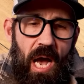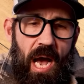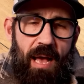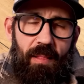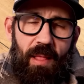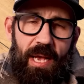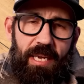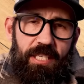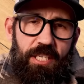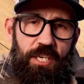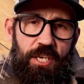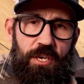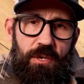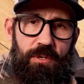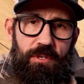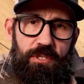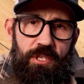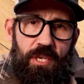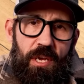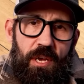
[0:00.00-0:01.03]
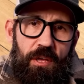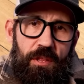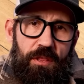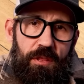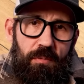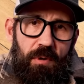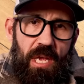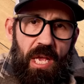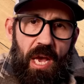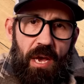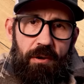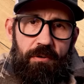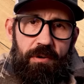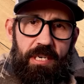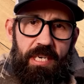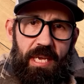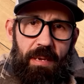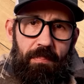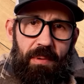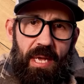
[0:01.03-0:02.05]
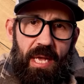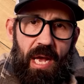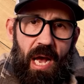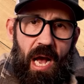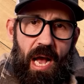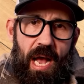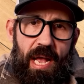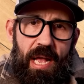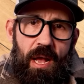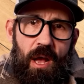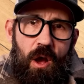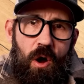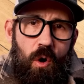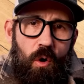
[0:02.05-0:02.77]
I like to use 300 DPI